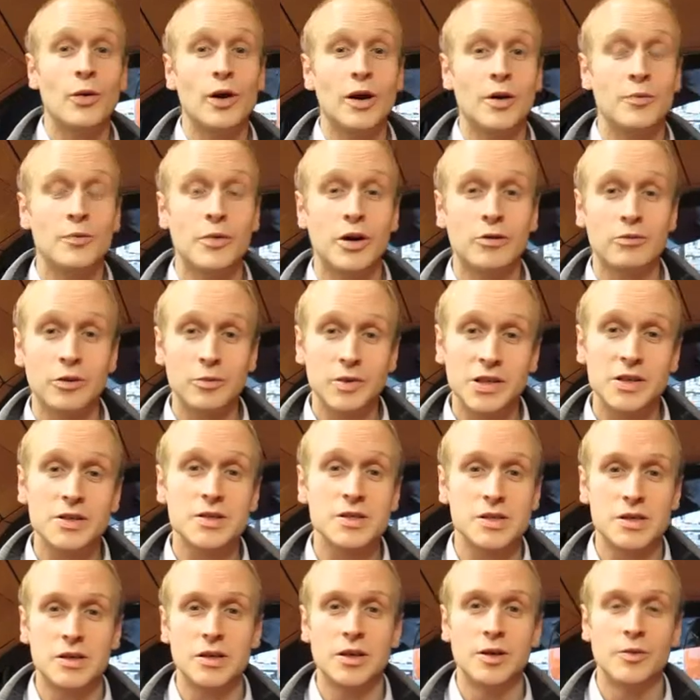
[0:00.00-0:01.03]
I'm Mark
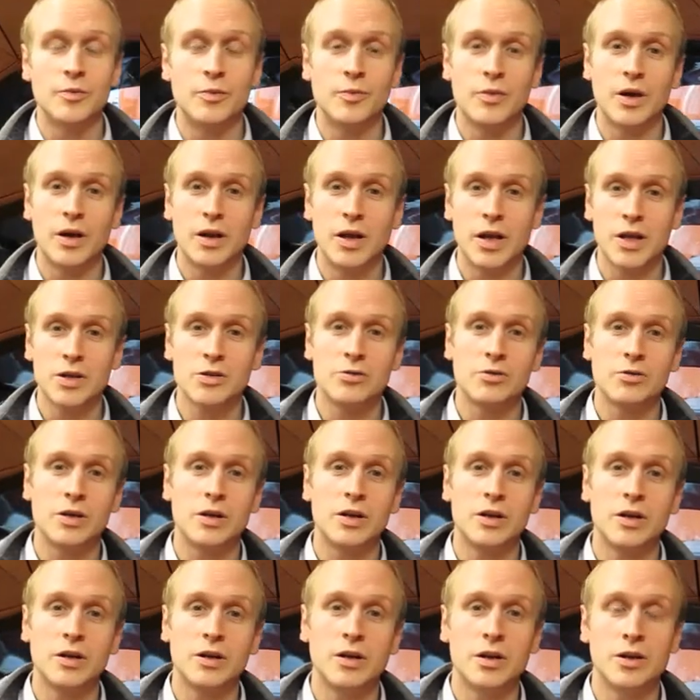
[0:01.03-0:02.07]
Roberts. I'm a lecturer
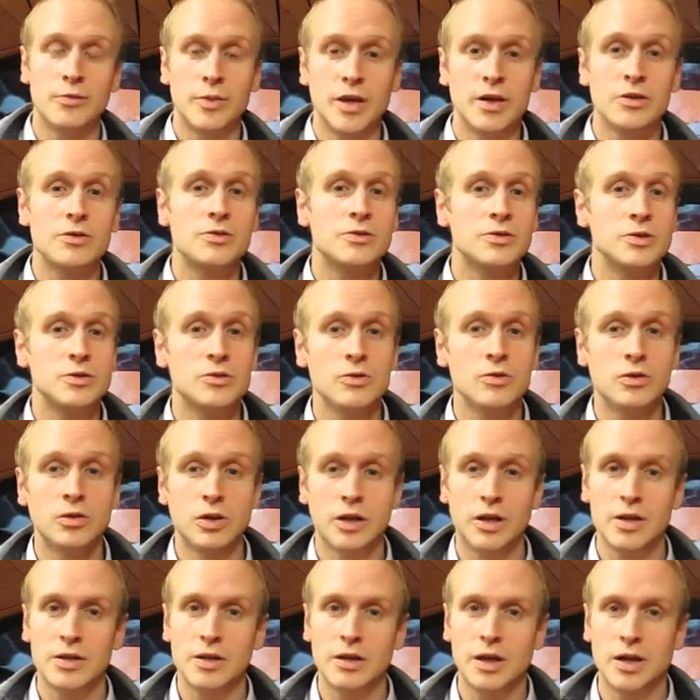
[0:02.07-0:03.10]
in the medical school.
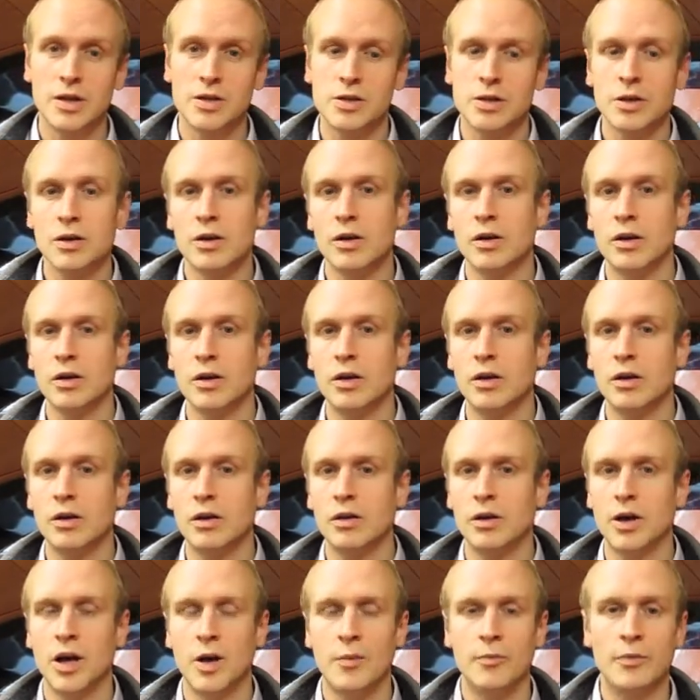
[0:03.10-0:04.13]
I lecture
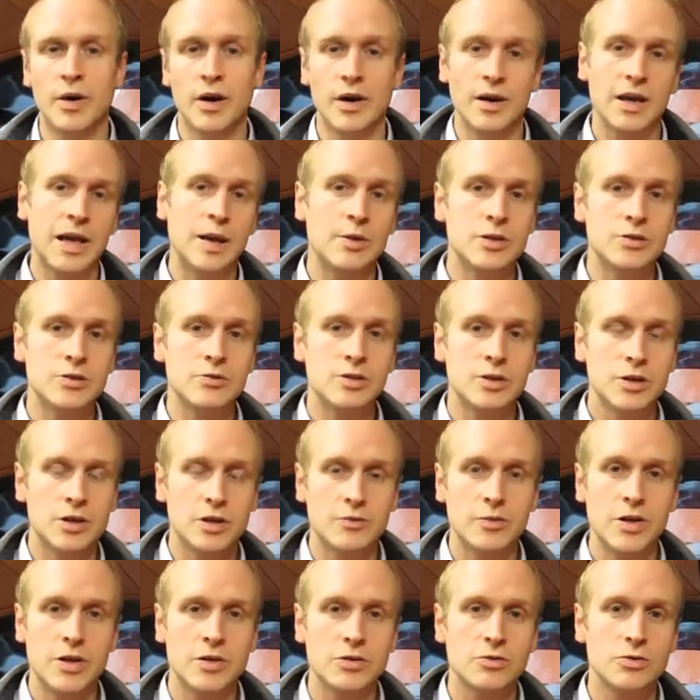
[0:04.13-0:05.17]
biochemistry to the
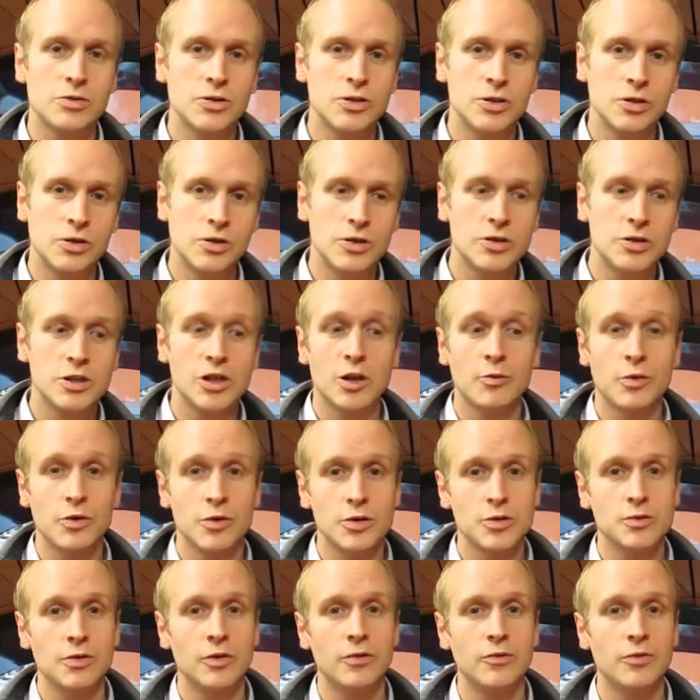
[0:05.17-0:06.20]
medical students, and I'm
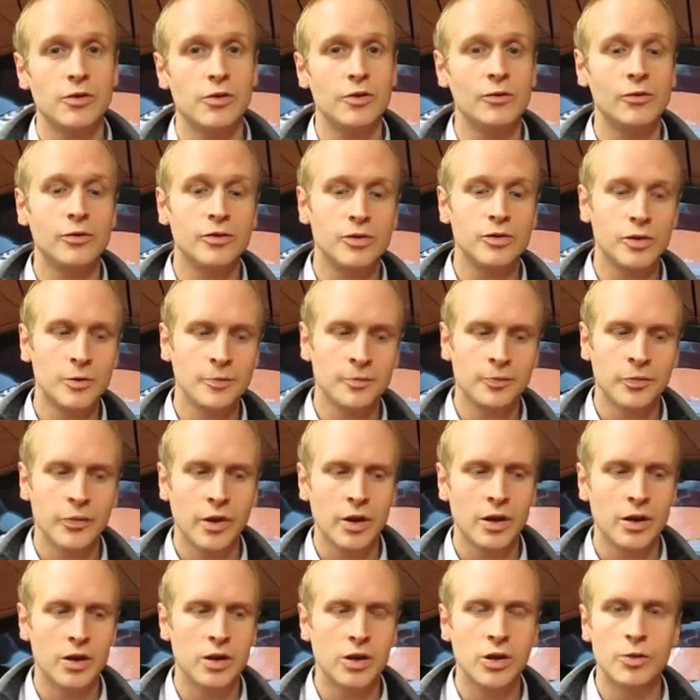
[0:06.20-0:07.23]
also involved
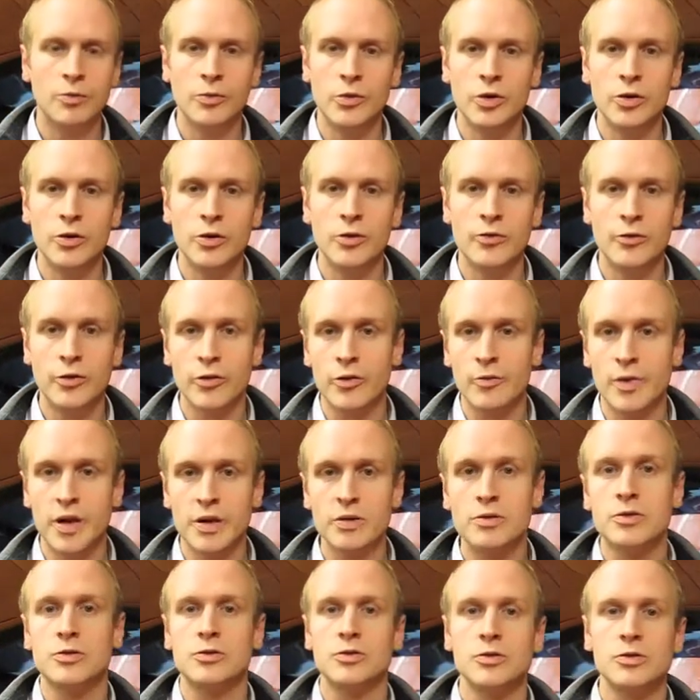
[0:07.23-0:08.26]
in the move of the
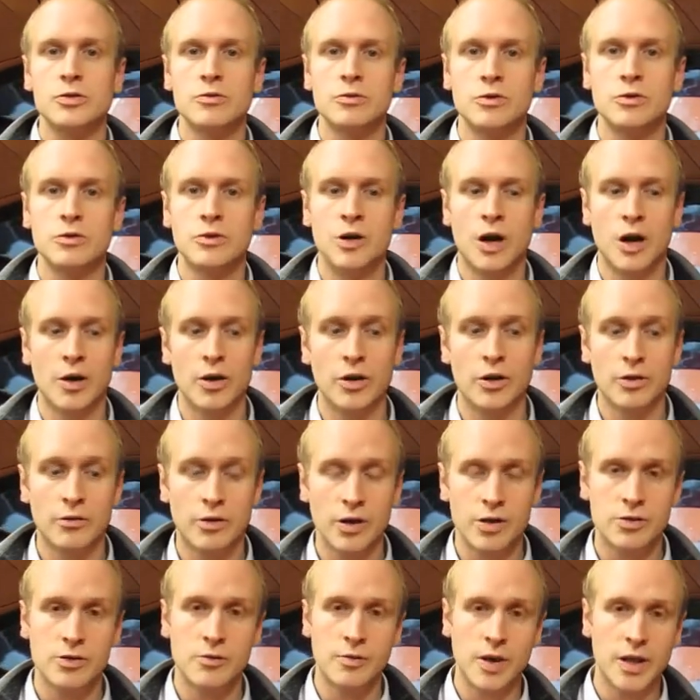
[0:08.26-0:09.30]
medical's
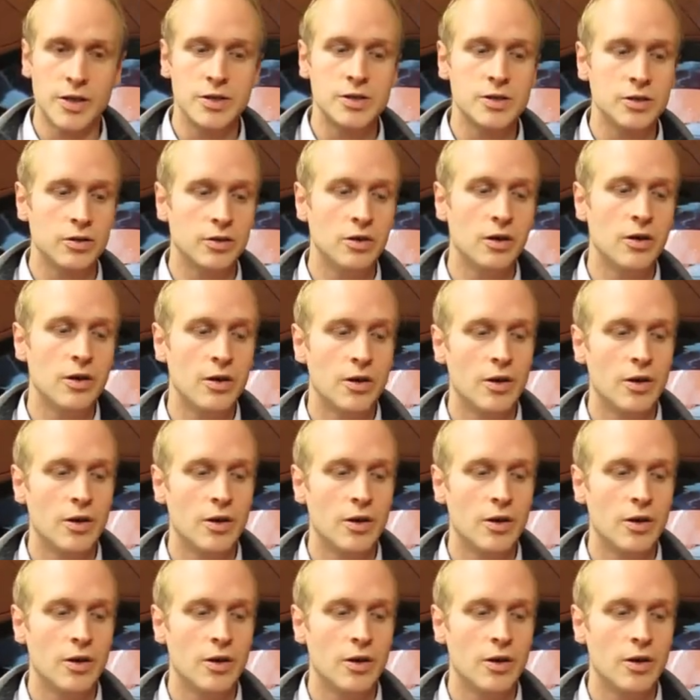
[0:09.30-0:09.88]
undergraduate medicine